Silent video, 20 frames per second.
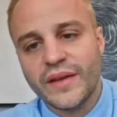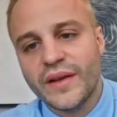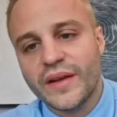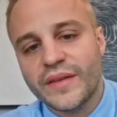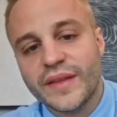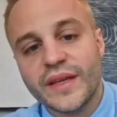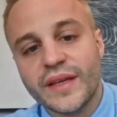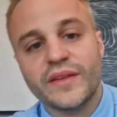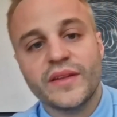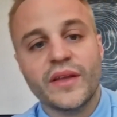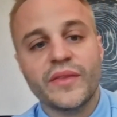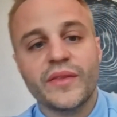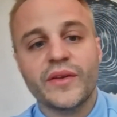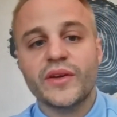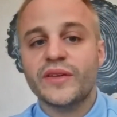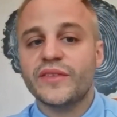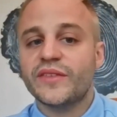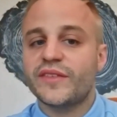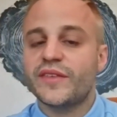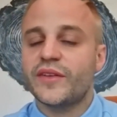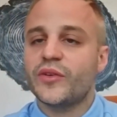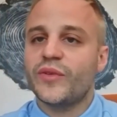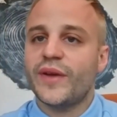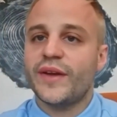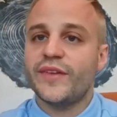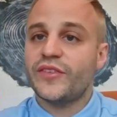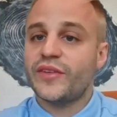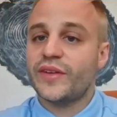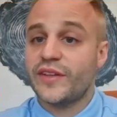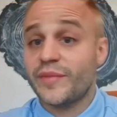I think another
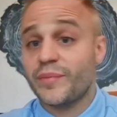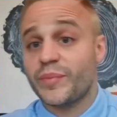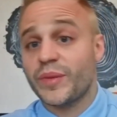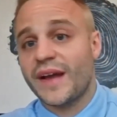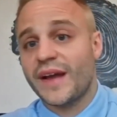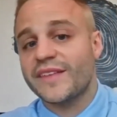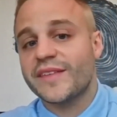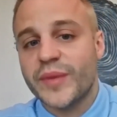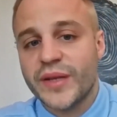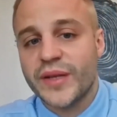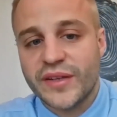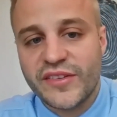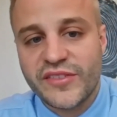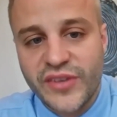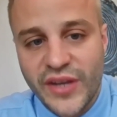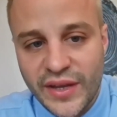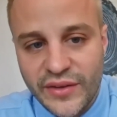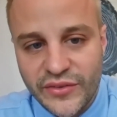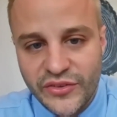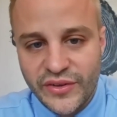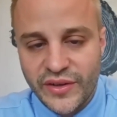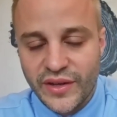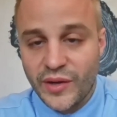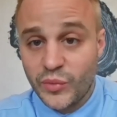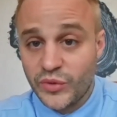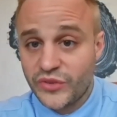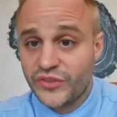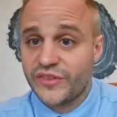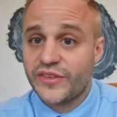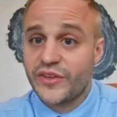consideration is plasma exchange,
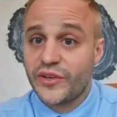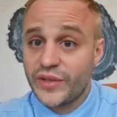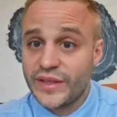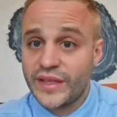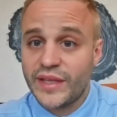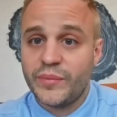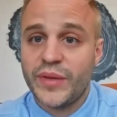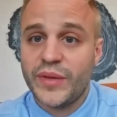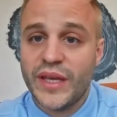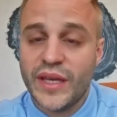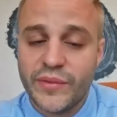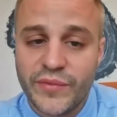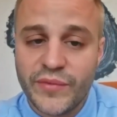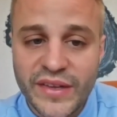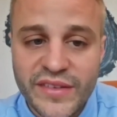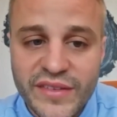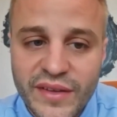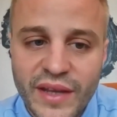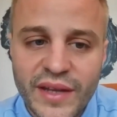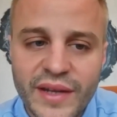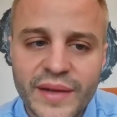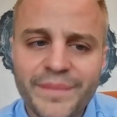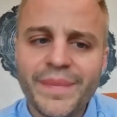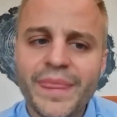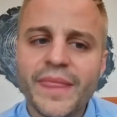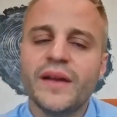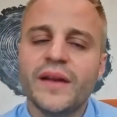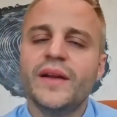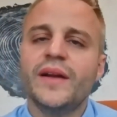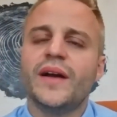which is currently being
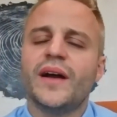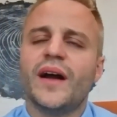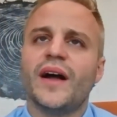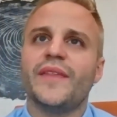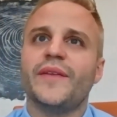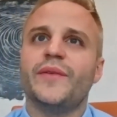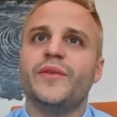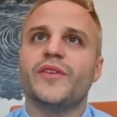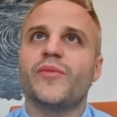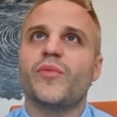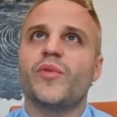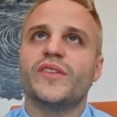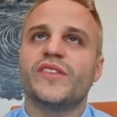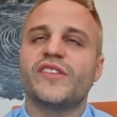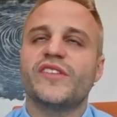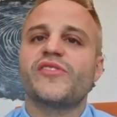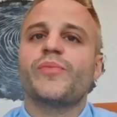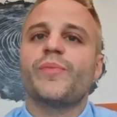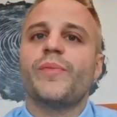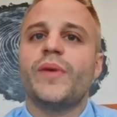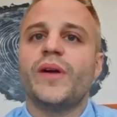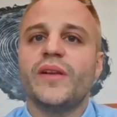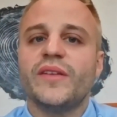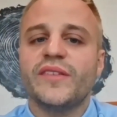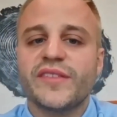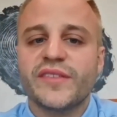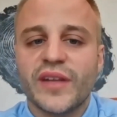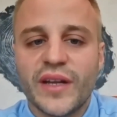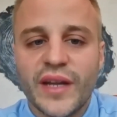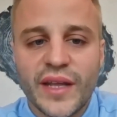investigated. There was one small
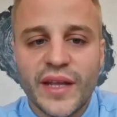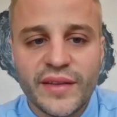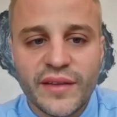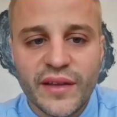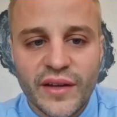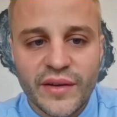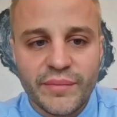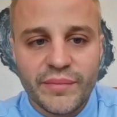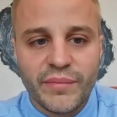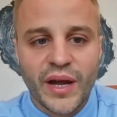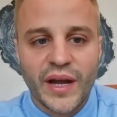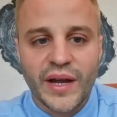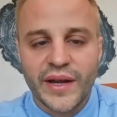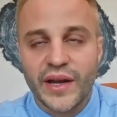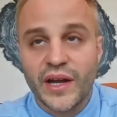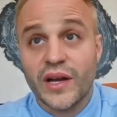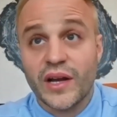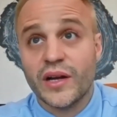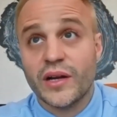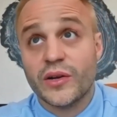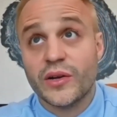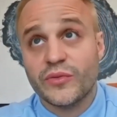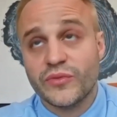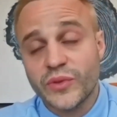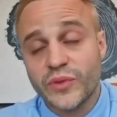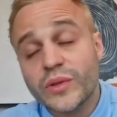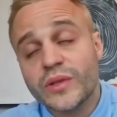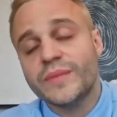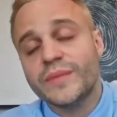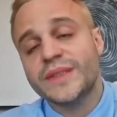study done by
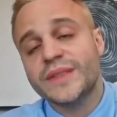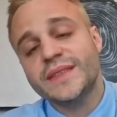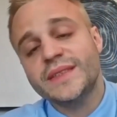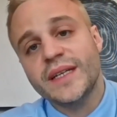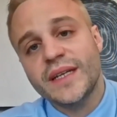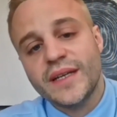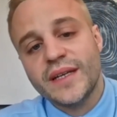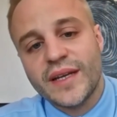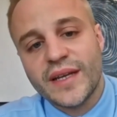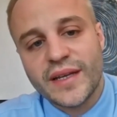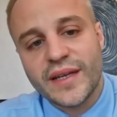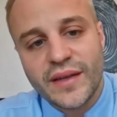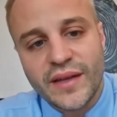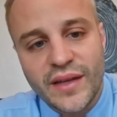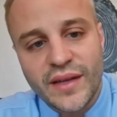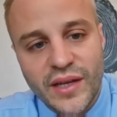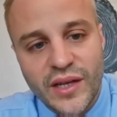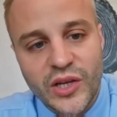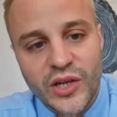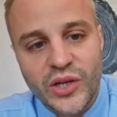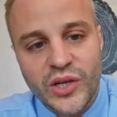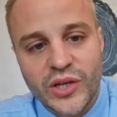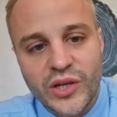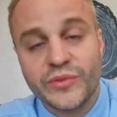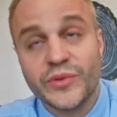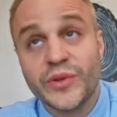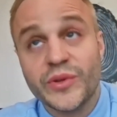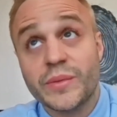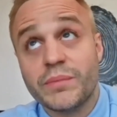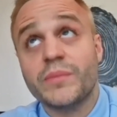Ruckelman
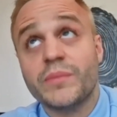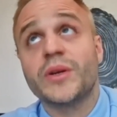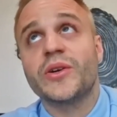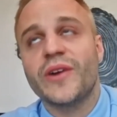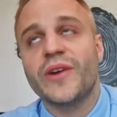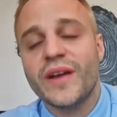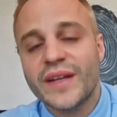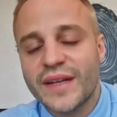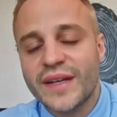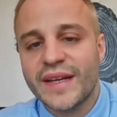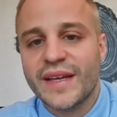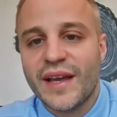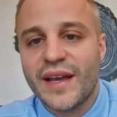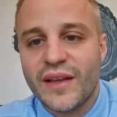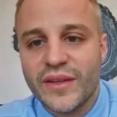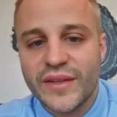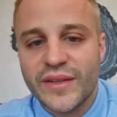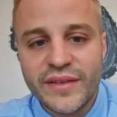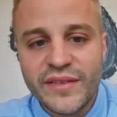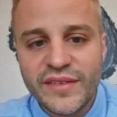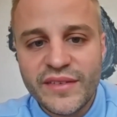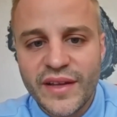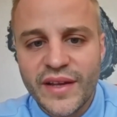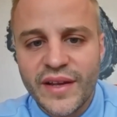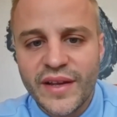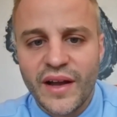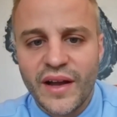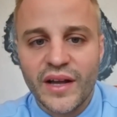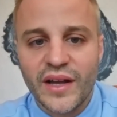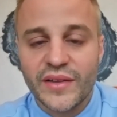and colleagues.
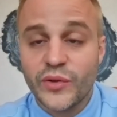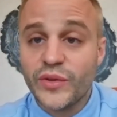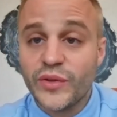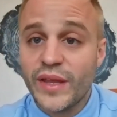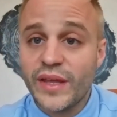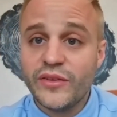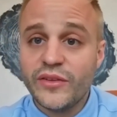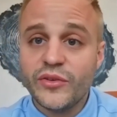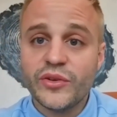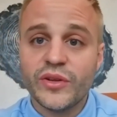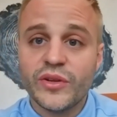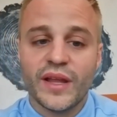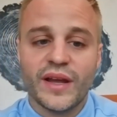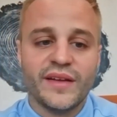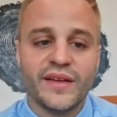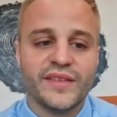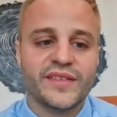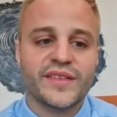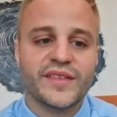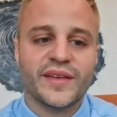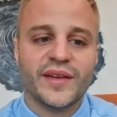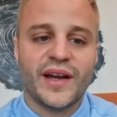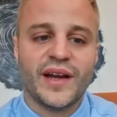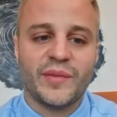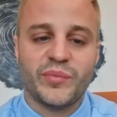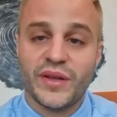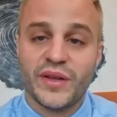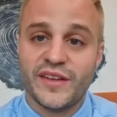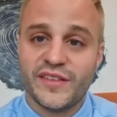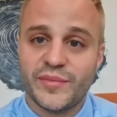They utilized
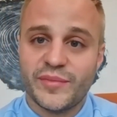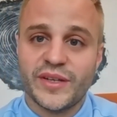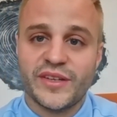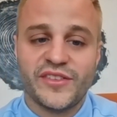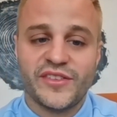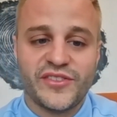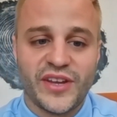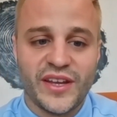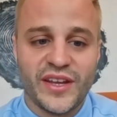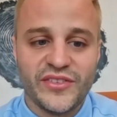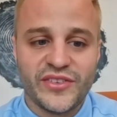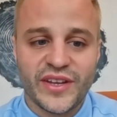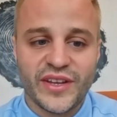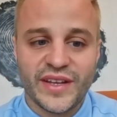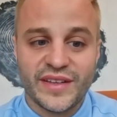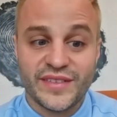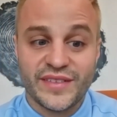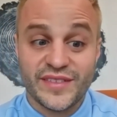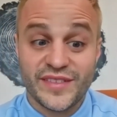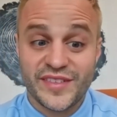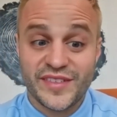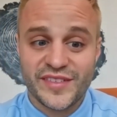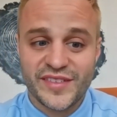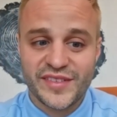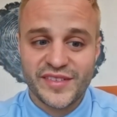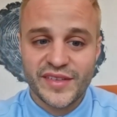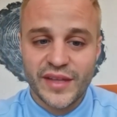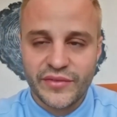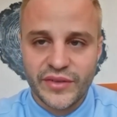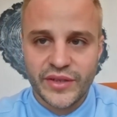plasma exchange in
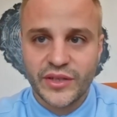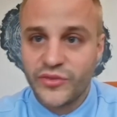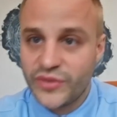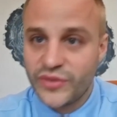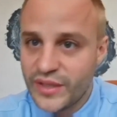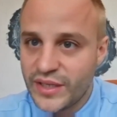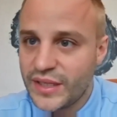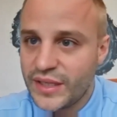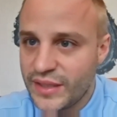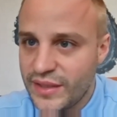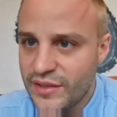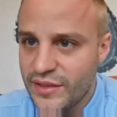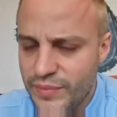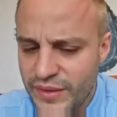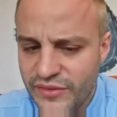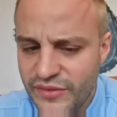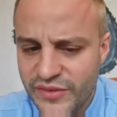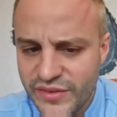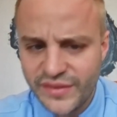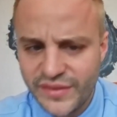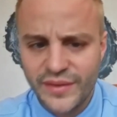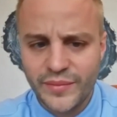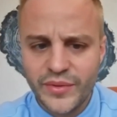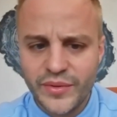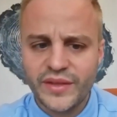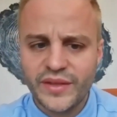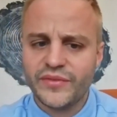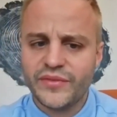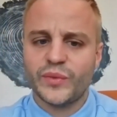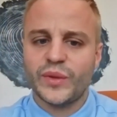7 critically ill patients, I
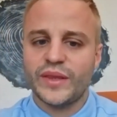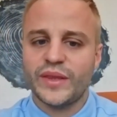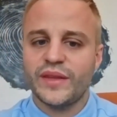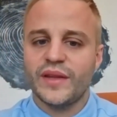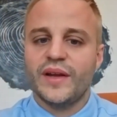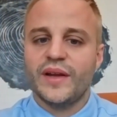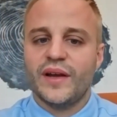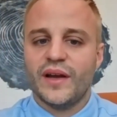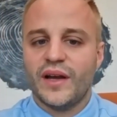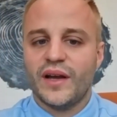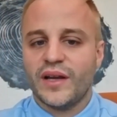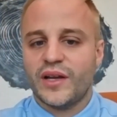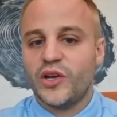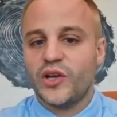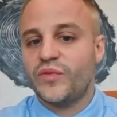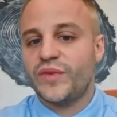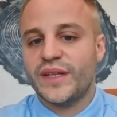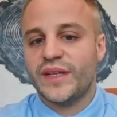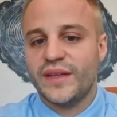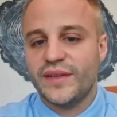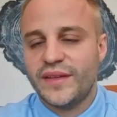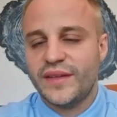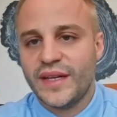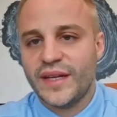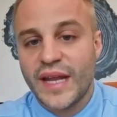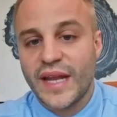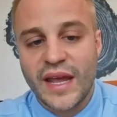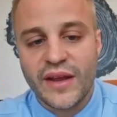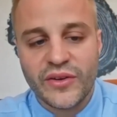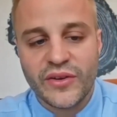believe, with
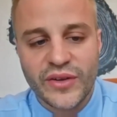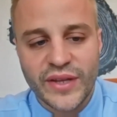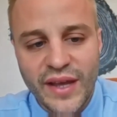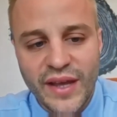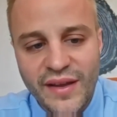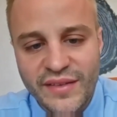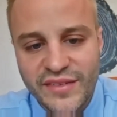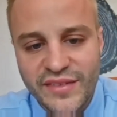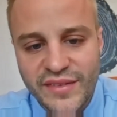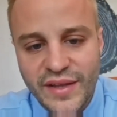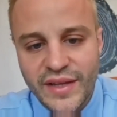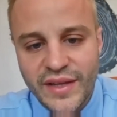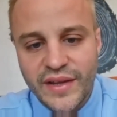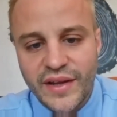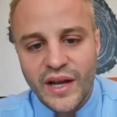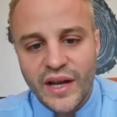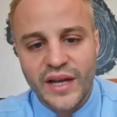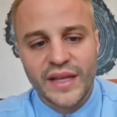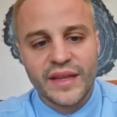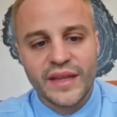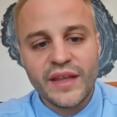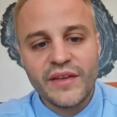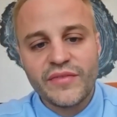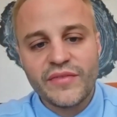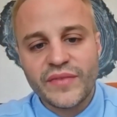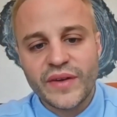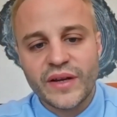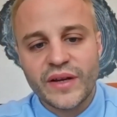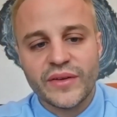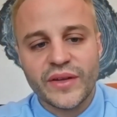COVID-19 and ARDS. And they
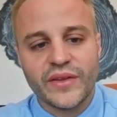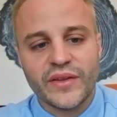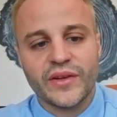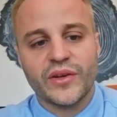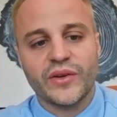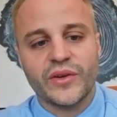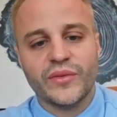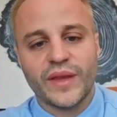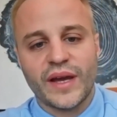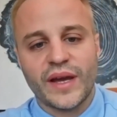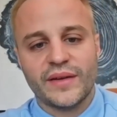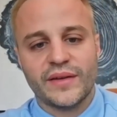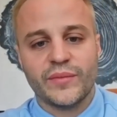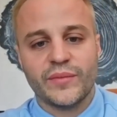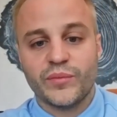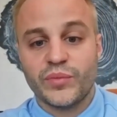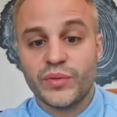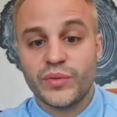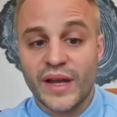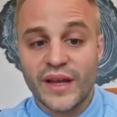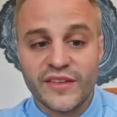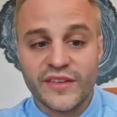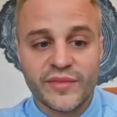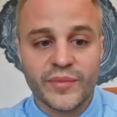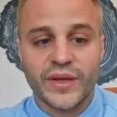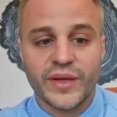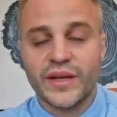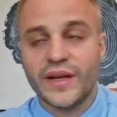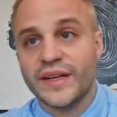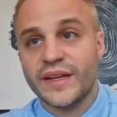found, that
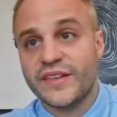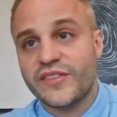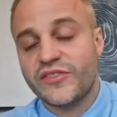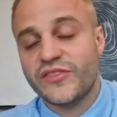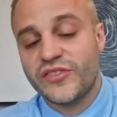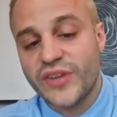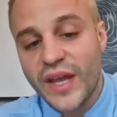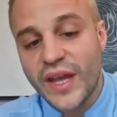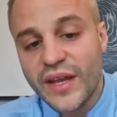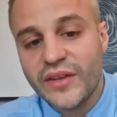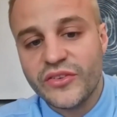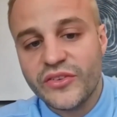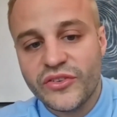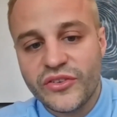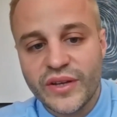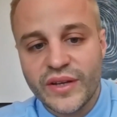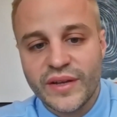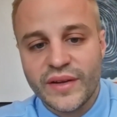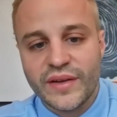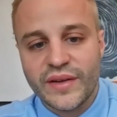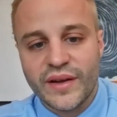plasma exchange